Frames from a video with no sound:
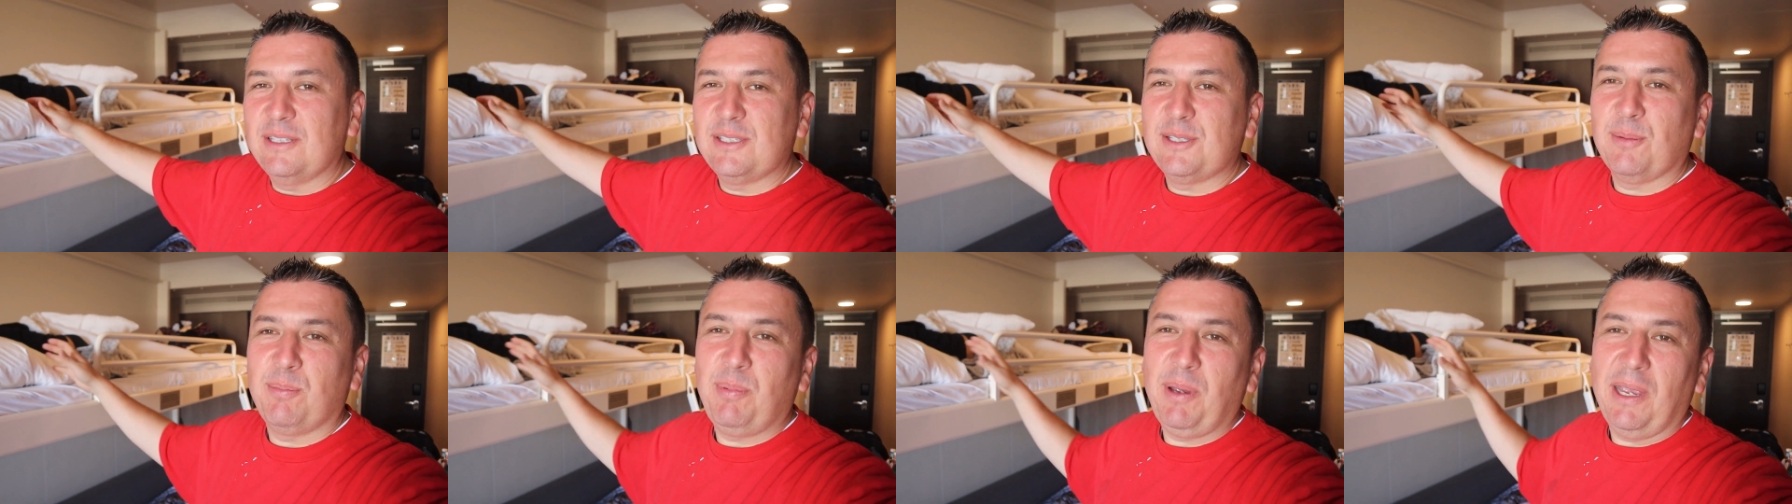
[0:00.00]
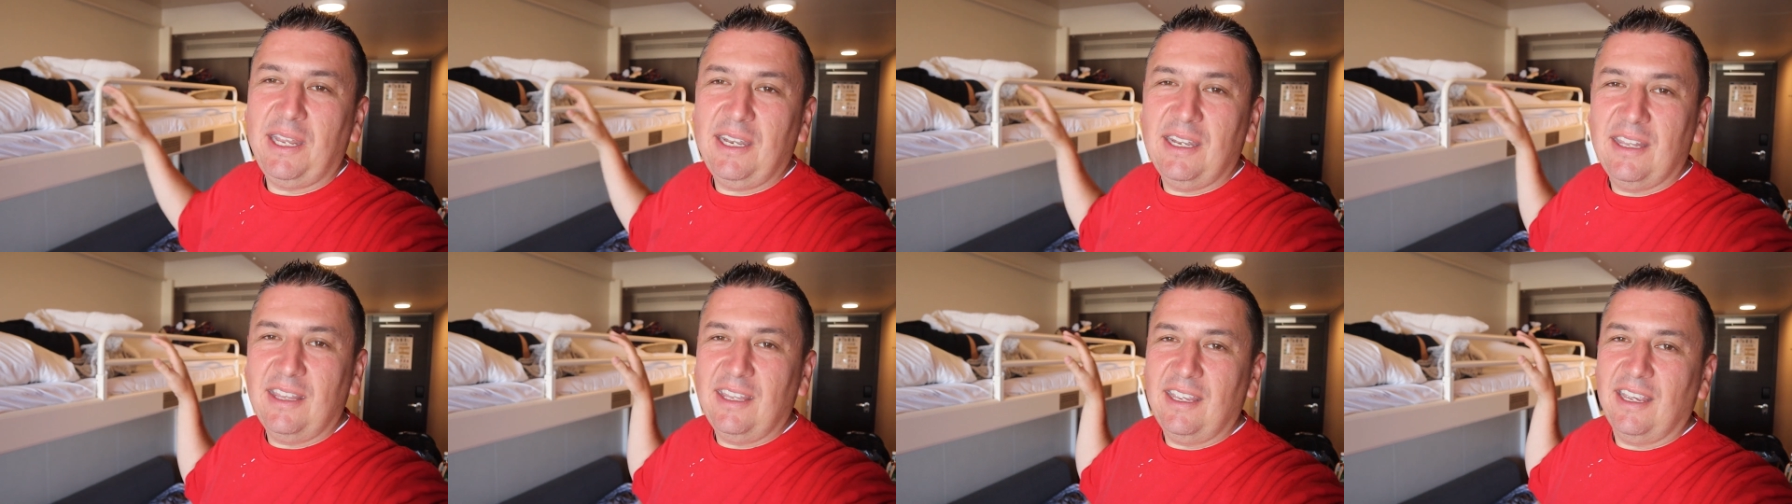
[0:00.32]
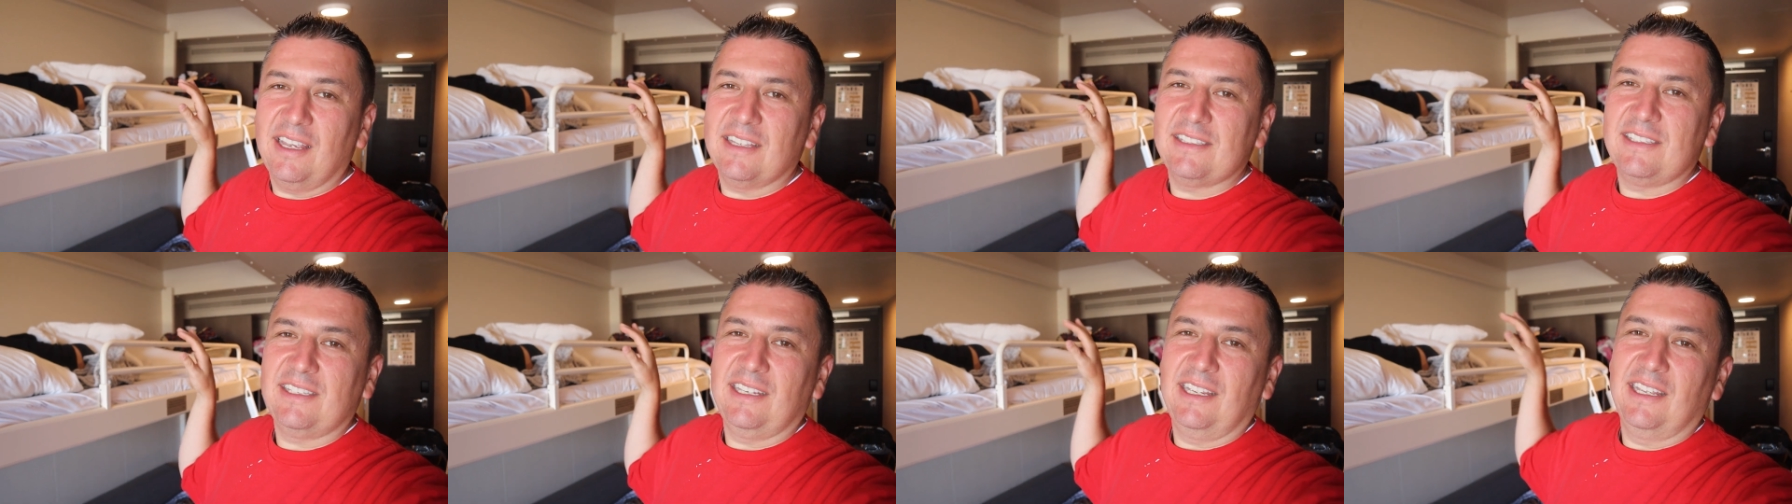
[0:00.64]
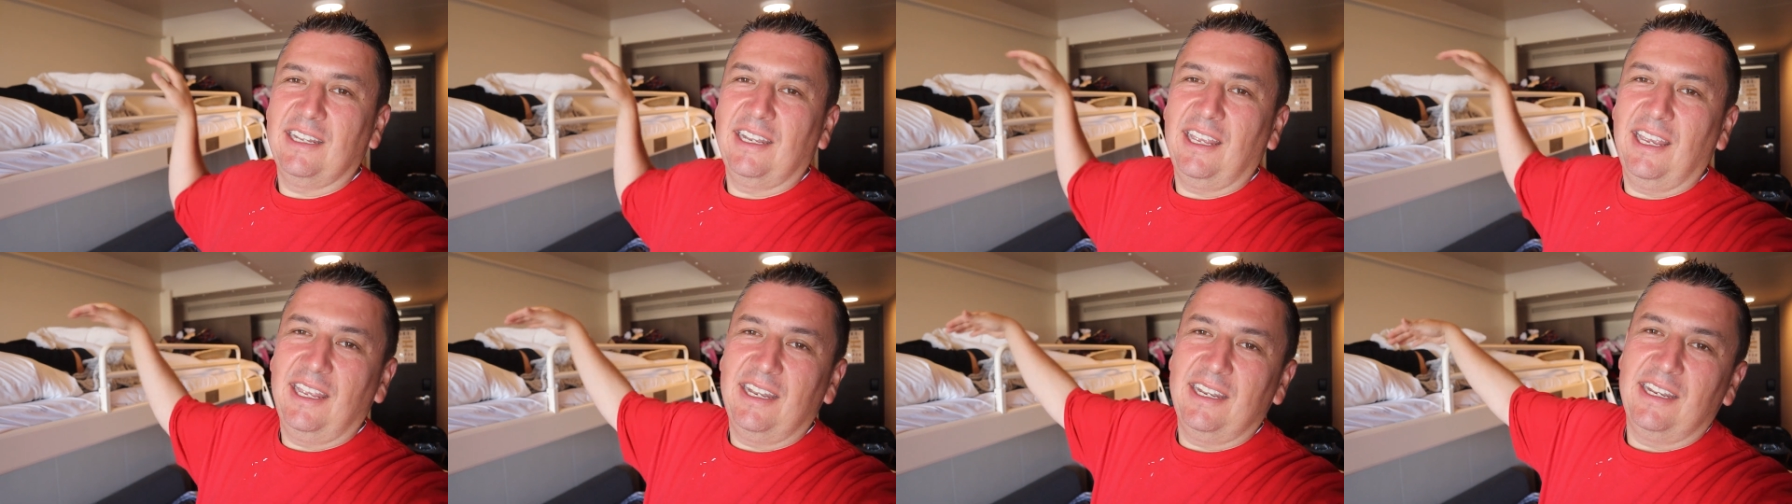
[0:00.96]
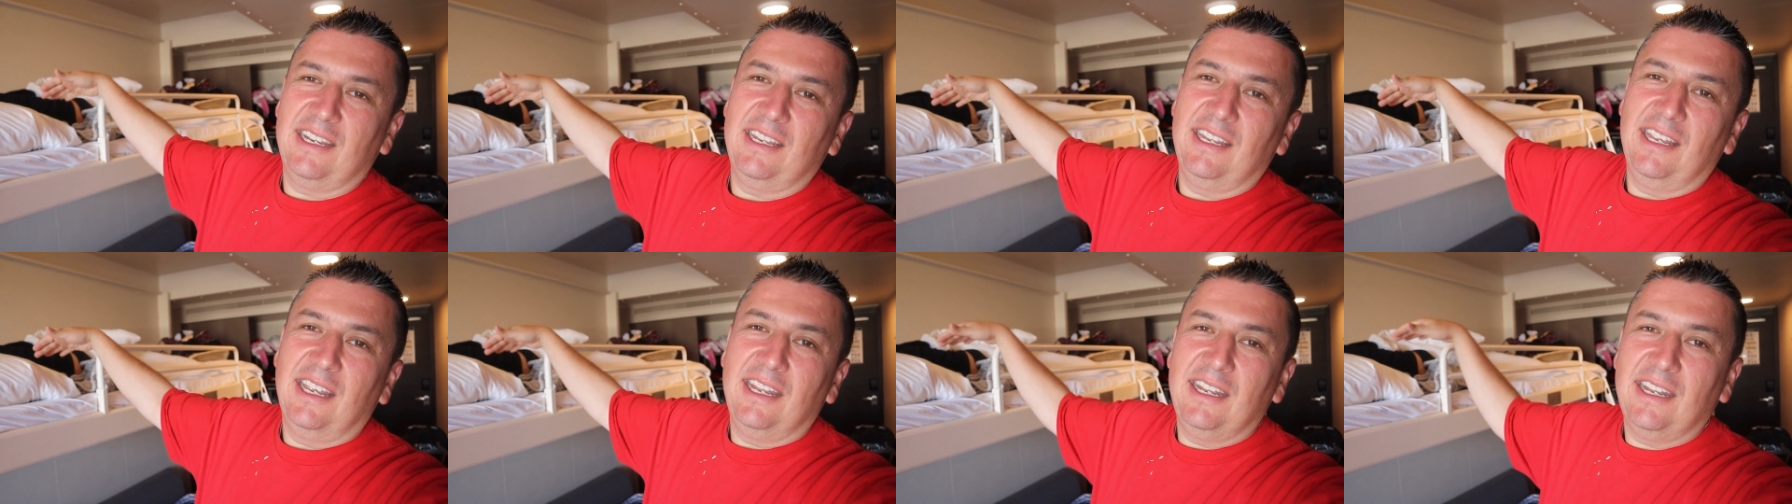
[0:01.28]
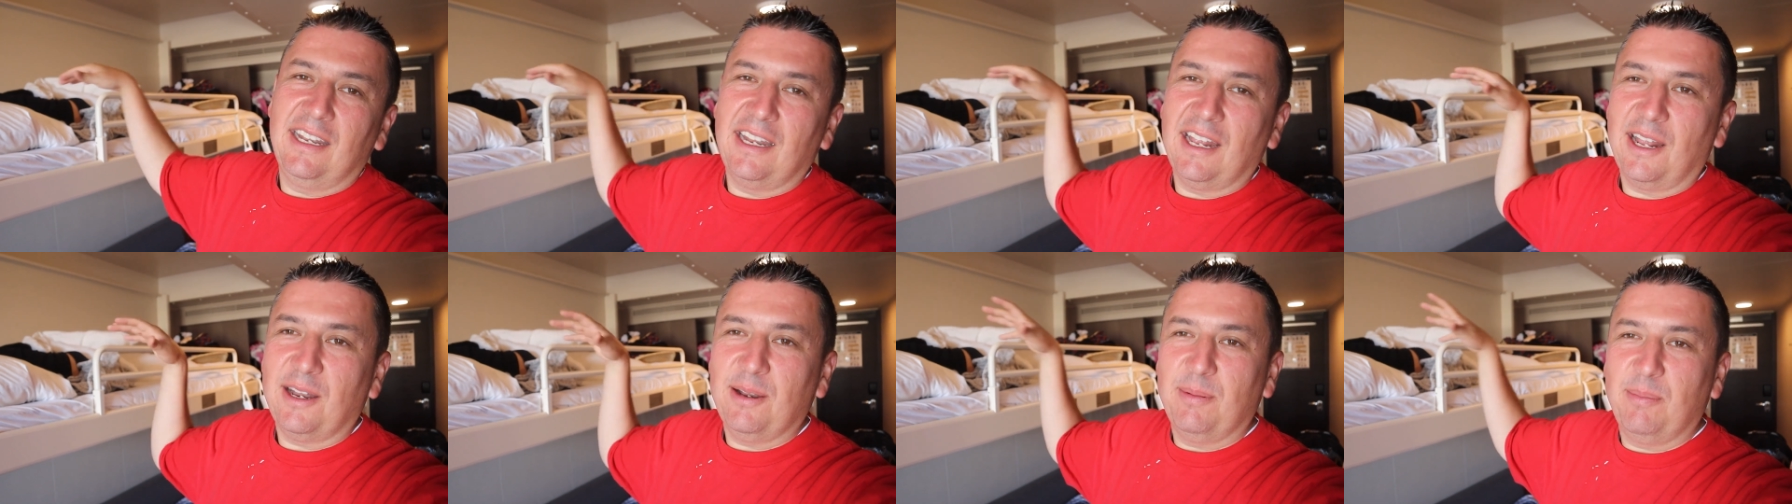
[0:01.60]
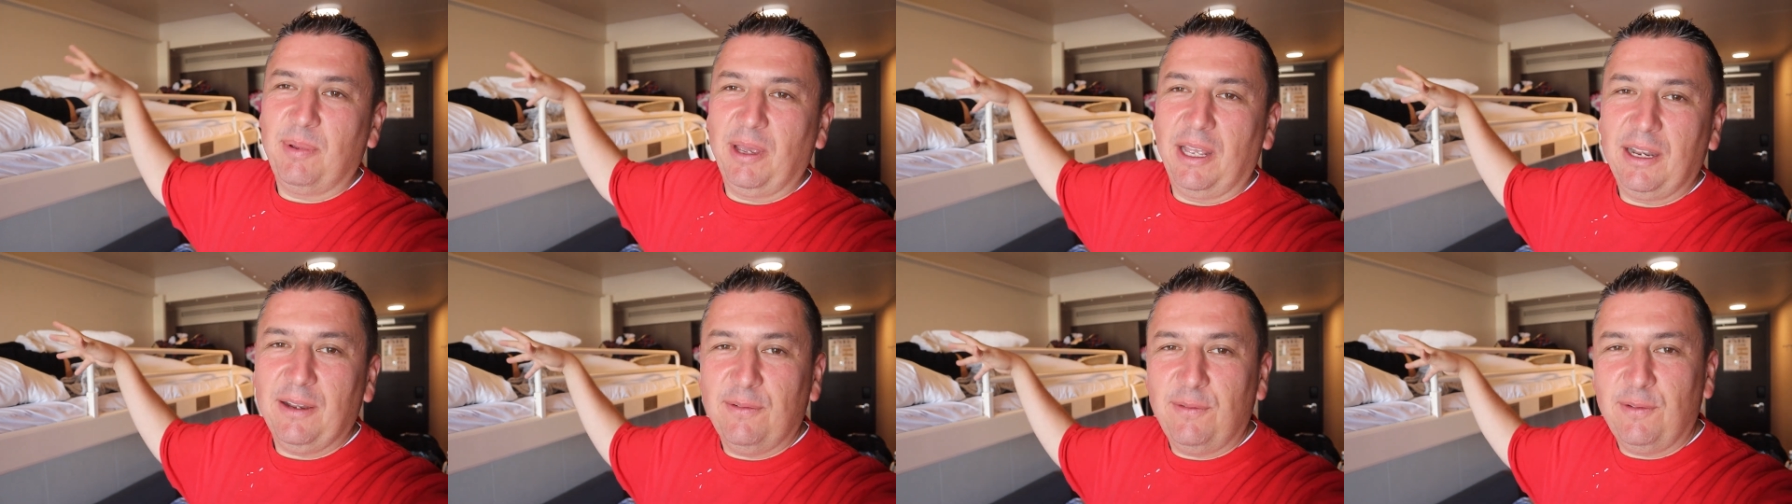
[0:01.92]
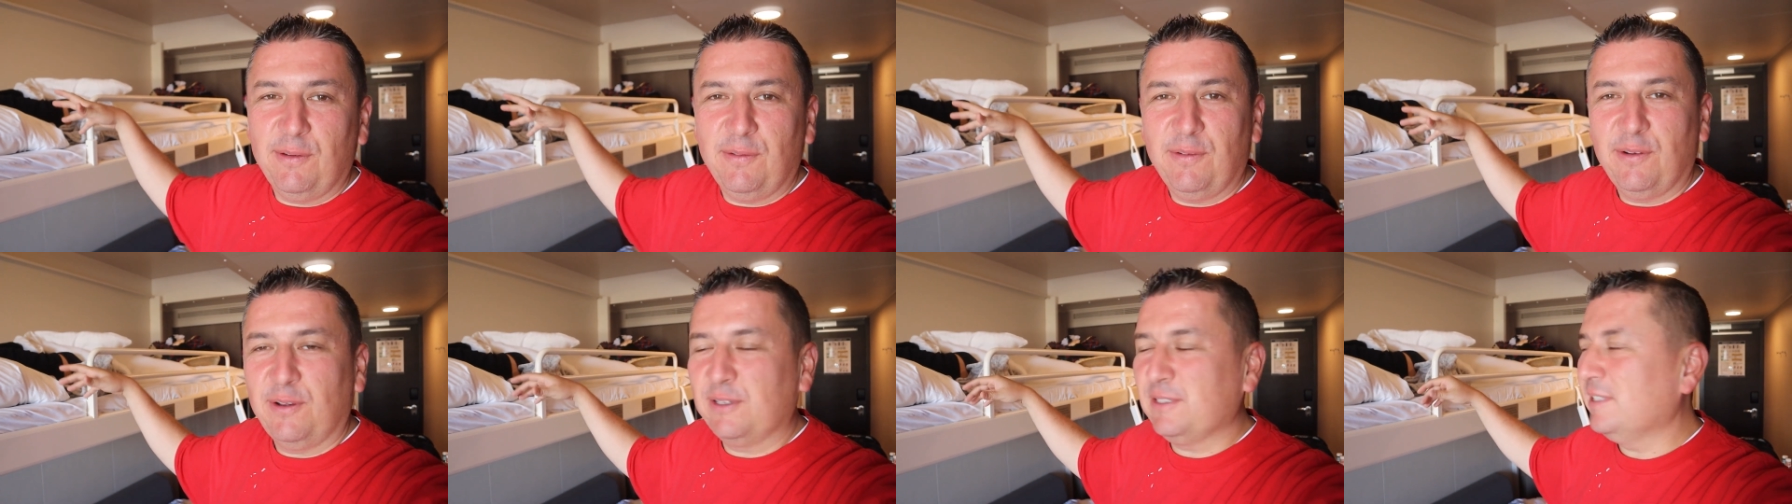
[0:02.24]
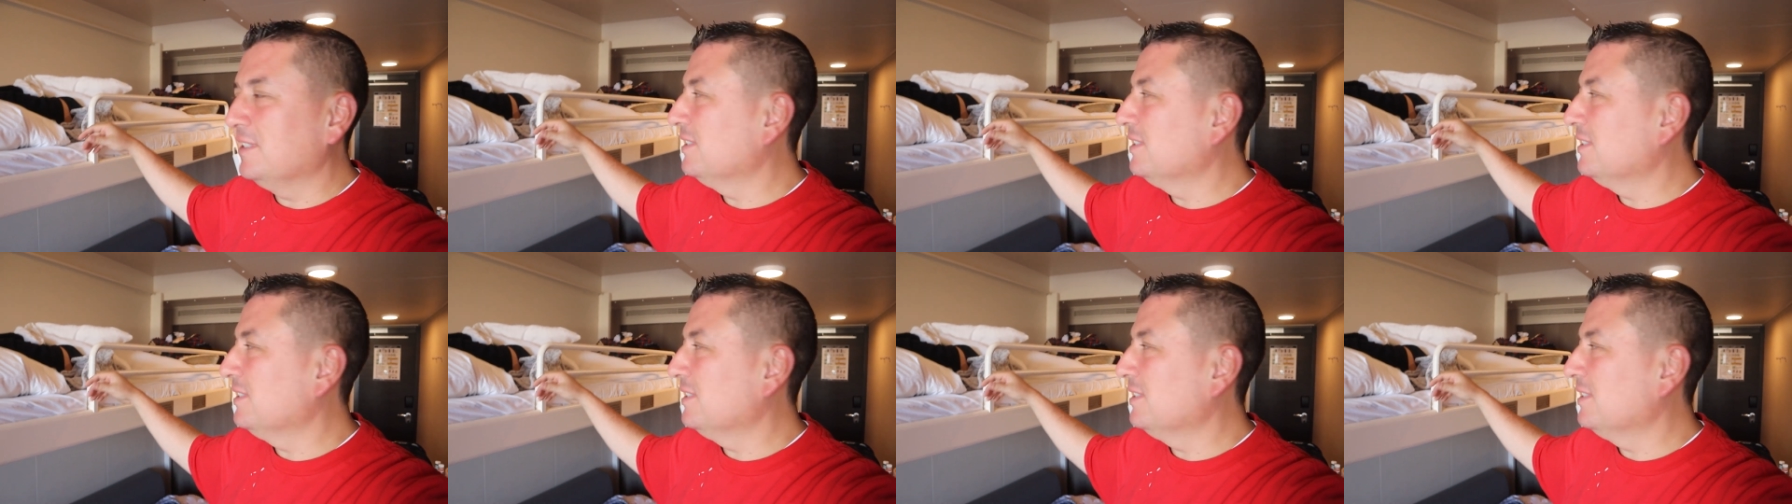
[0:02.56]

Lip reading: it's a pain in the ass to get Aiden in and out of bed if he falls